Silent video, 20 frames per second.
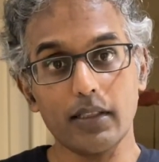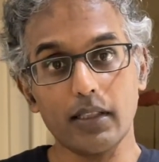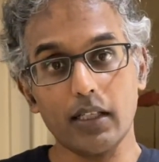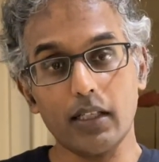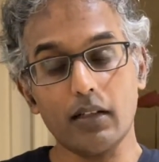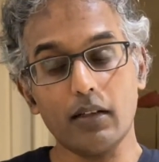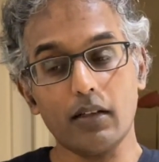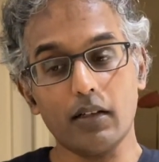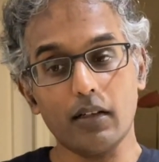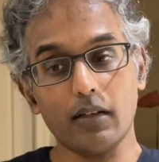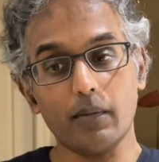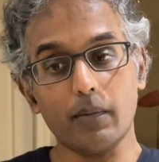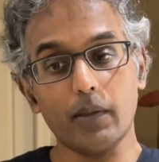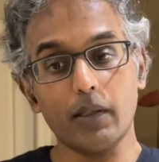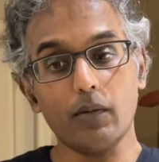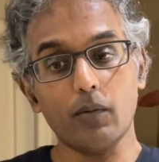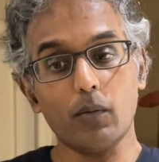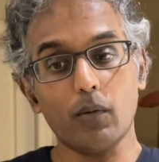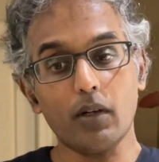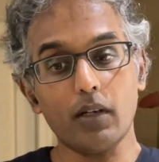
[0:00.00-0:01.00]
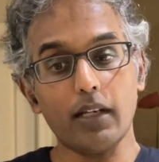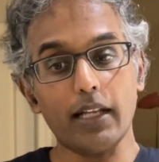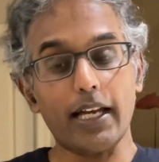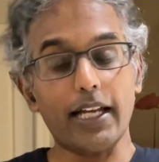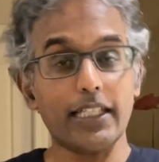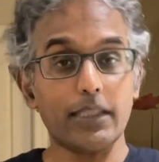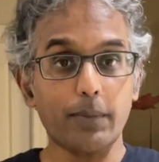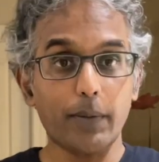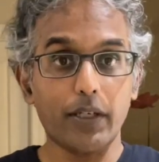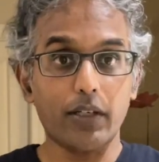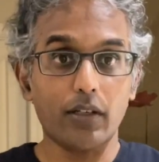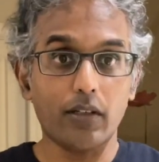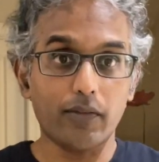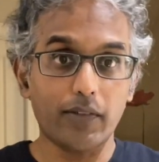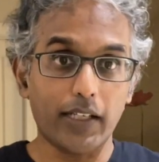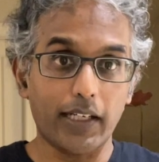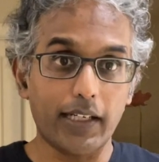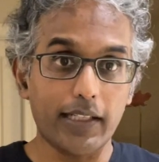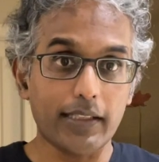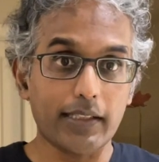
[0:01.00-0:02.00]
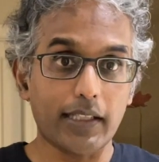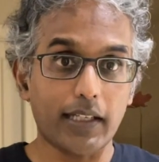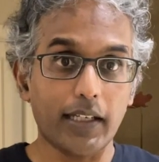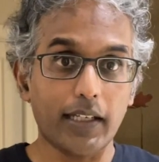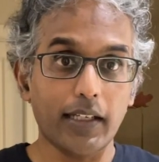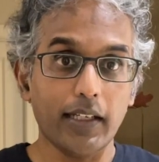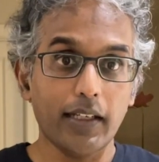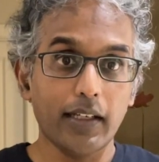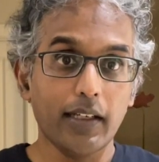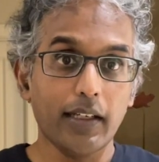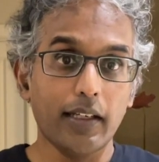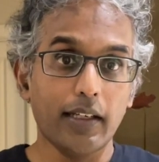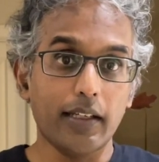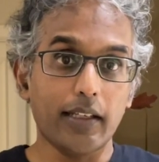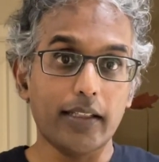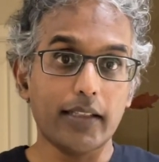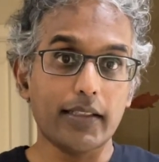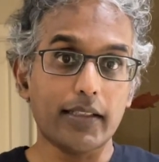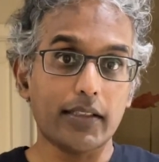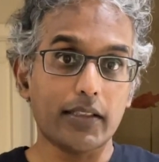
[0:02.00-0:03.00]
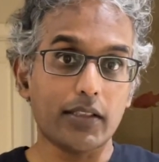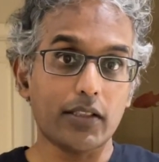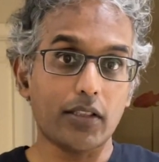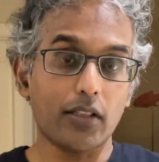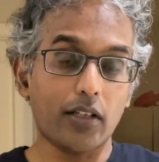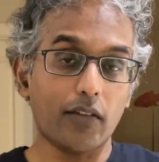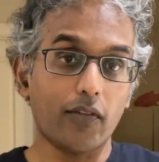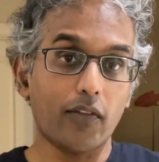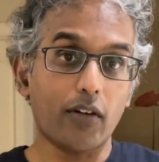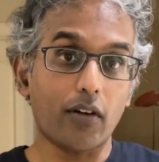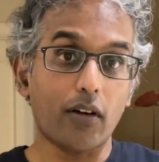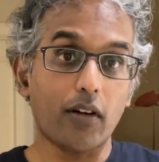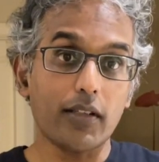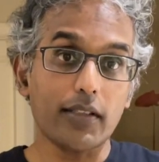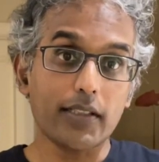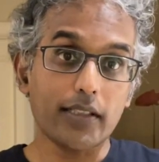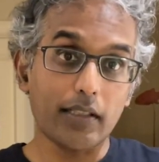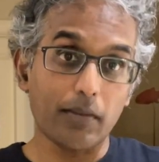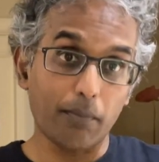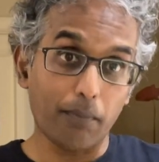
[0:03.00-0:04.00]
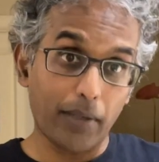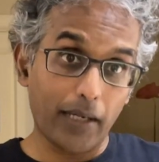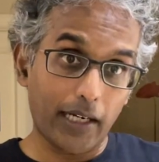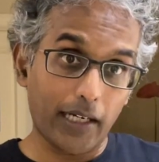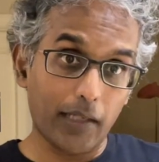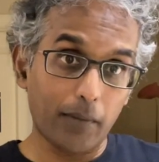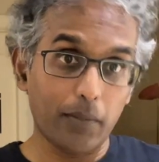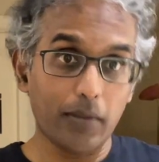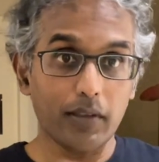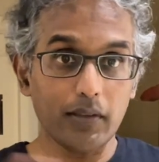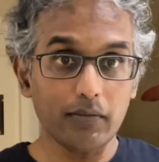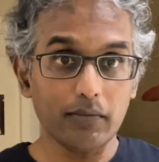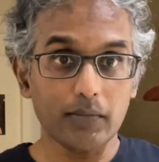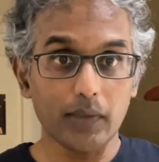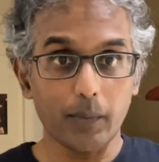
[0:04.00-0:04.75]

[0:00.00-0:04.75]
How, I mean, what aspect of the design is sort of cross-compatible.